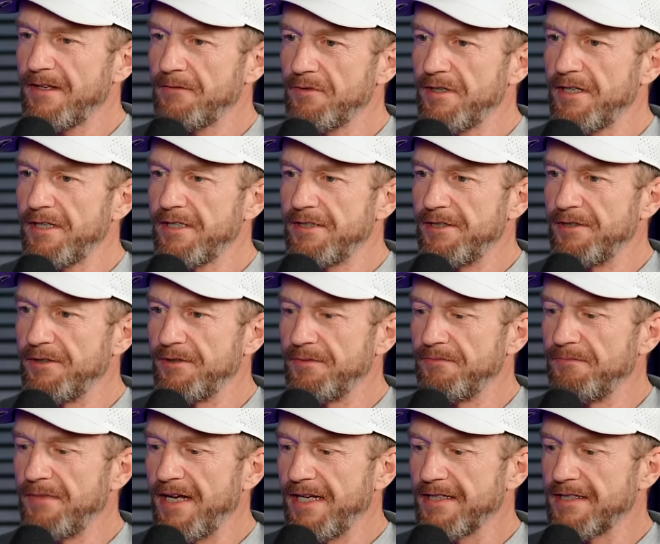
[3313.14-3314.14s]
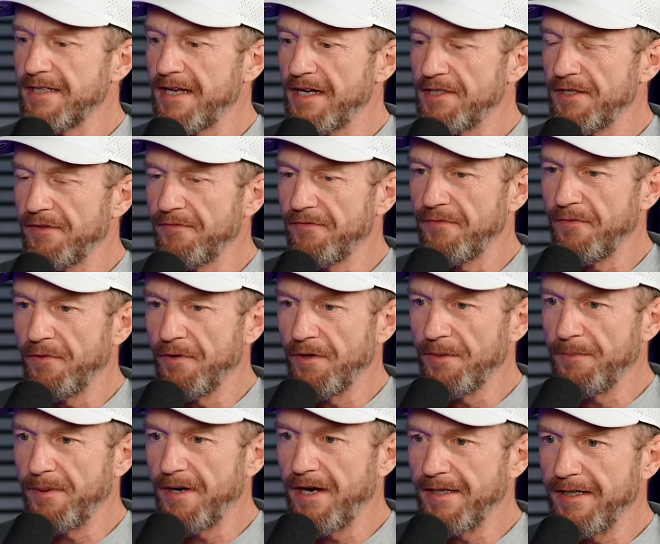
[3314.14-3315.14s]
I wanted to make a section for
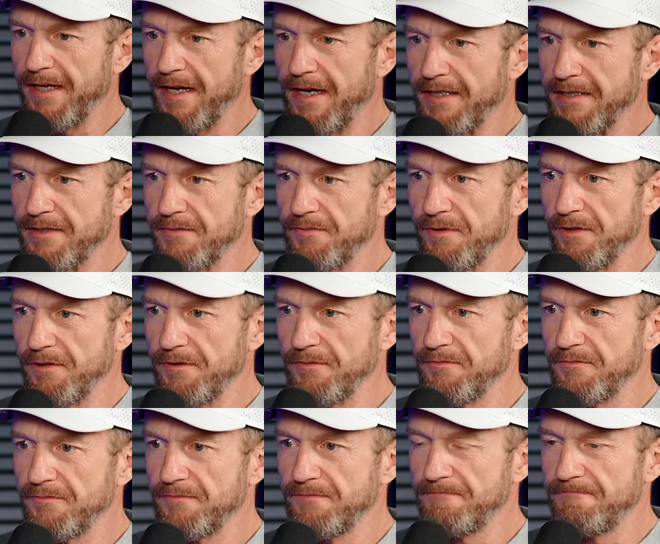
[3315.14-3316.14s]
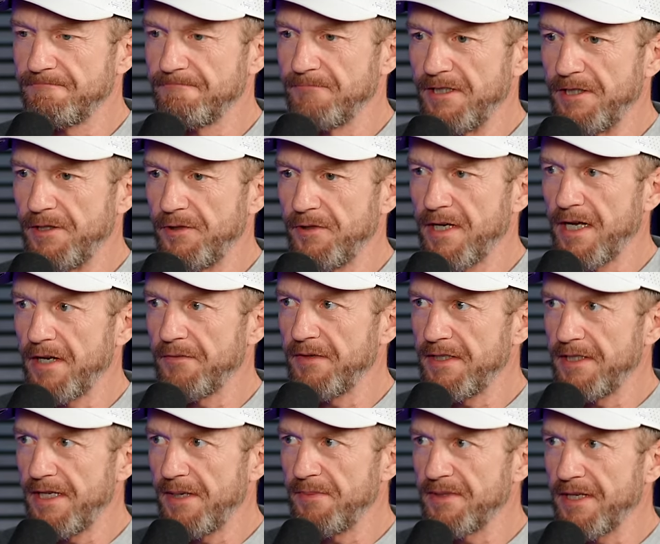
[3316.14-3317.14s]
the podcast where we do kind of a
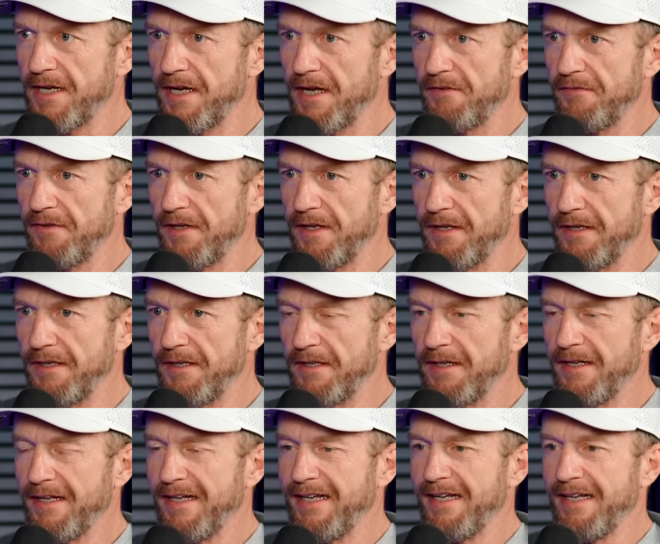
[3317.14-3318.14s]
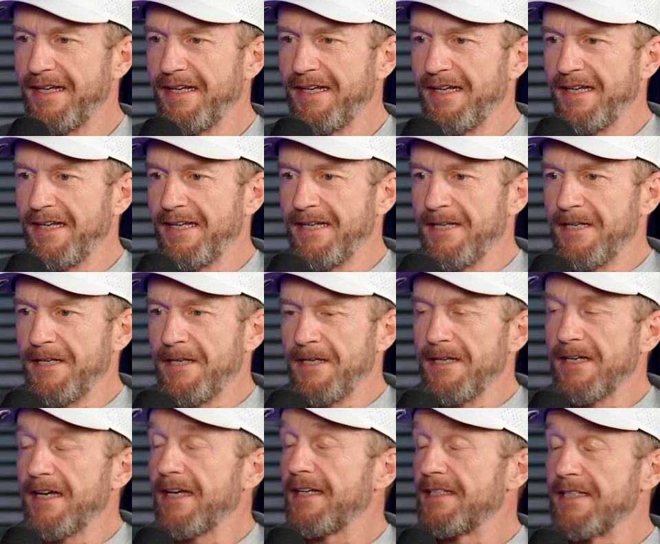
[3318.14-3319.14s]
deep dive in
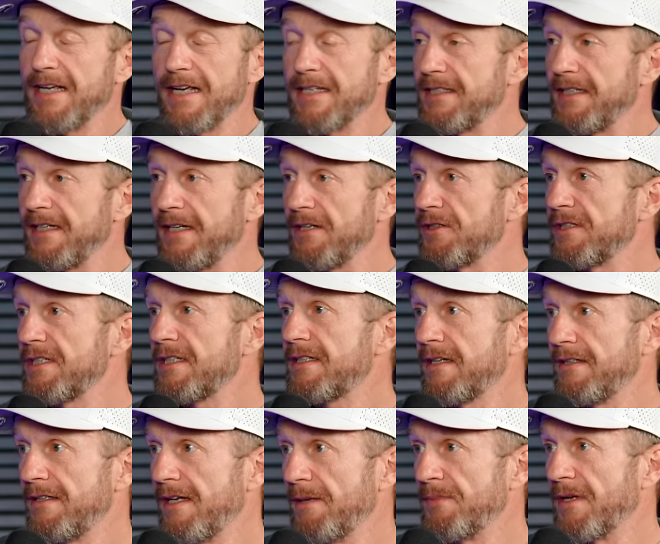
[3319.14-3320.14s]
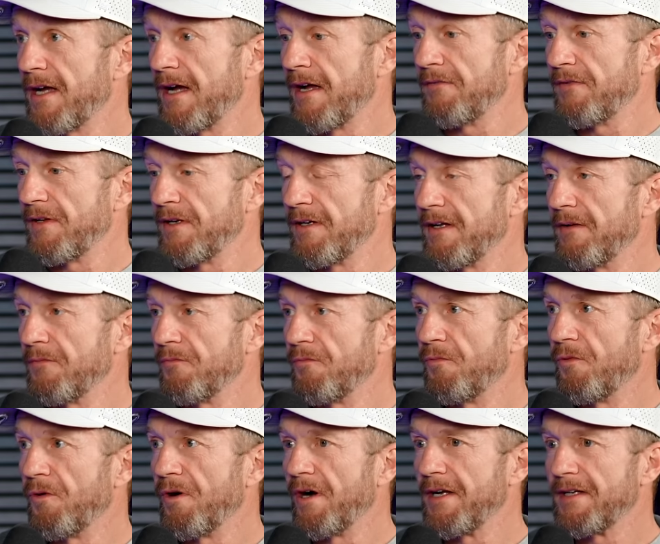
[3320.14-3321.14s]
kind of testing or just a deep dive in
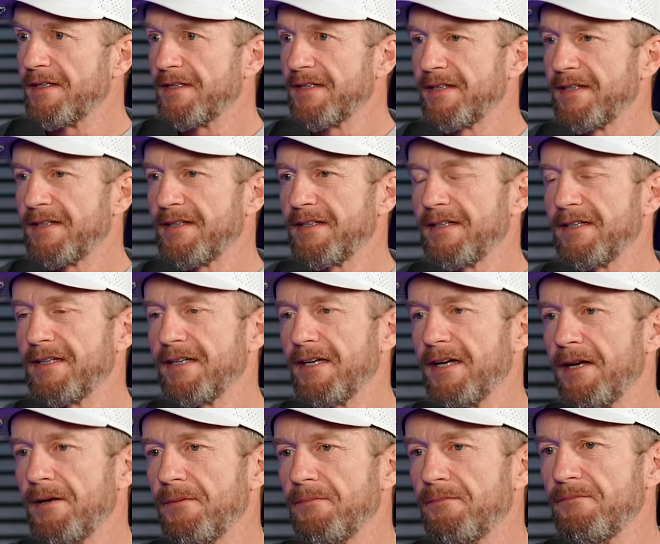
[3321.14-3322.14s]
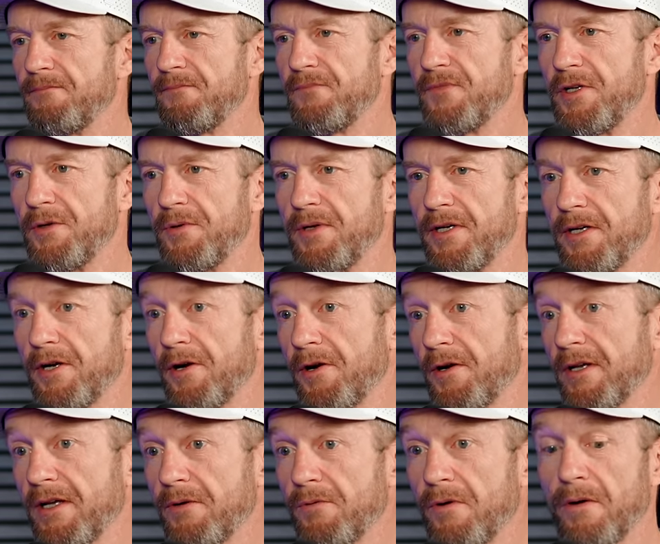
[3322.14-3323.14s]
and what I'm doing
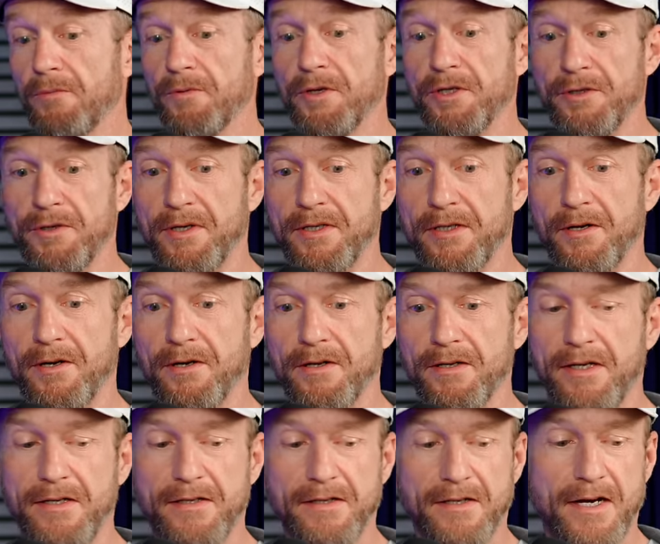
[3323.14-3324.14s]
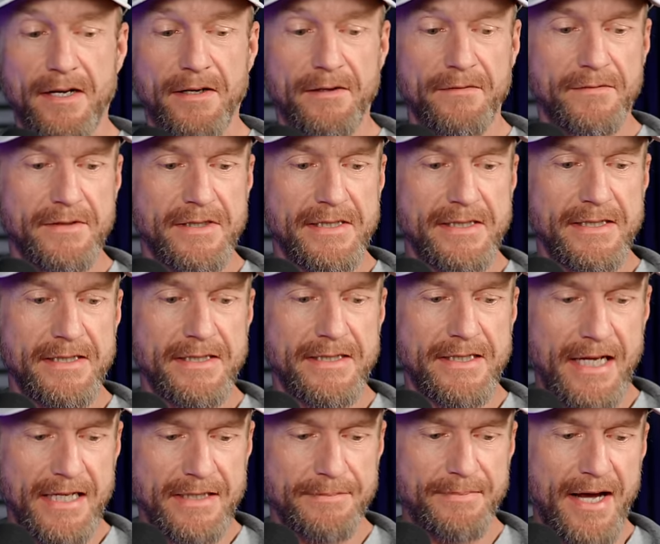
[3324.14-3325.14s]
currently, what we're doing currently to kind of
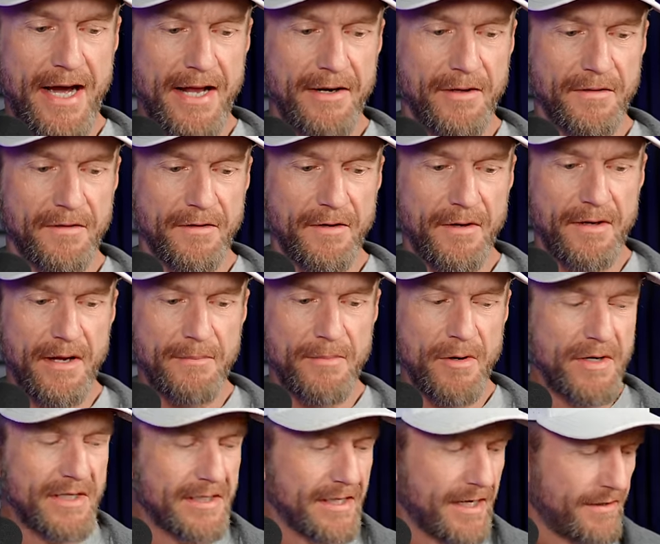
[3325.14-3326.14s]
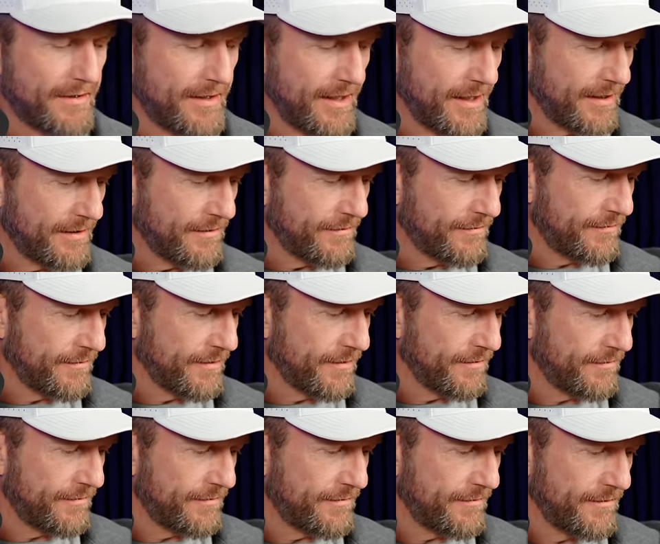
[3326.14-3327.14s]
test paddle. So I'm always kind of thinking of,
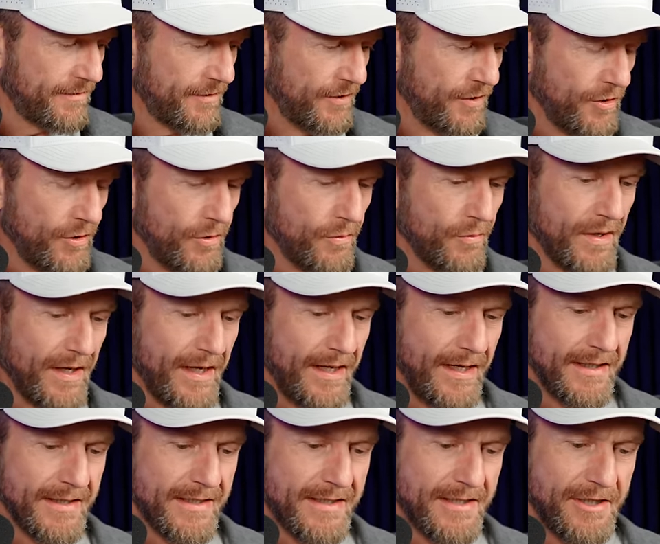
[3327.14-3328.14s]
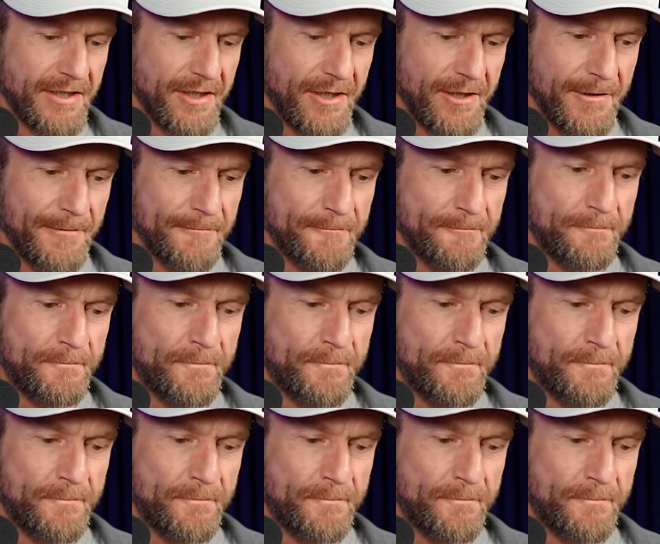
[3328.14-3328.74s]
of new ways to